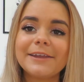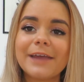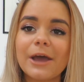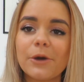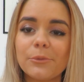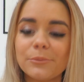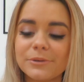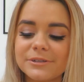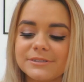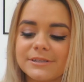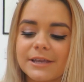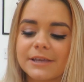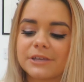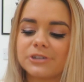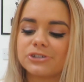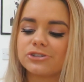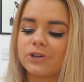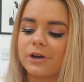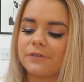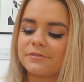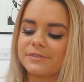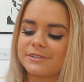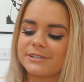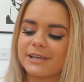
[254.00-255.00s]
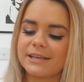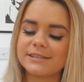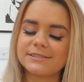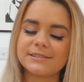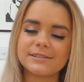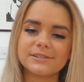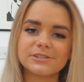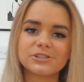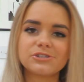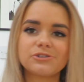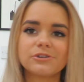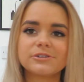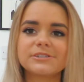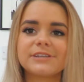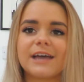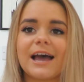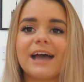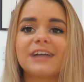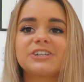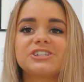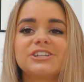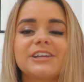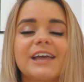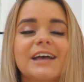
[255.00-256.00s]
And yeah, on my second driving test, the instructor
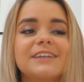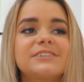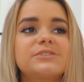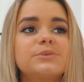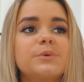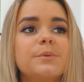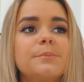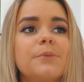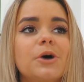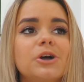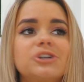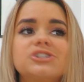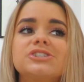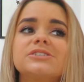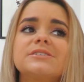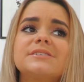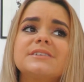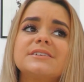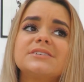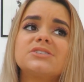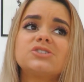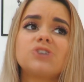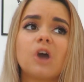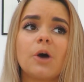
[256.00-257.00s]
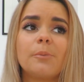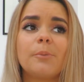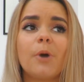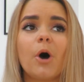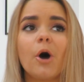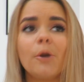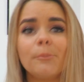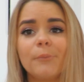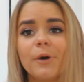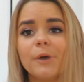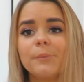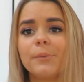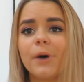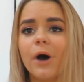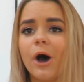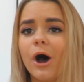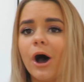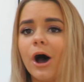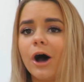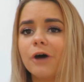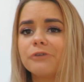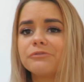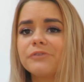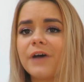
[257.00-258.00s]
actually had to emergency stop on my
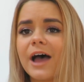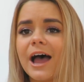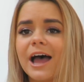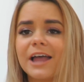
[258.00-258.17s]
behalf,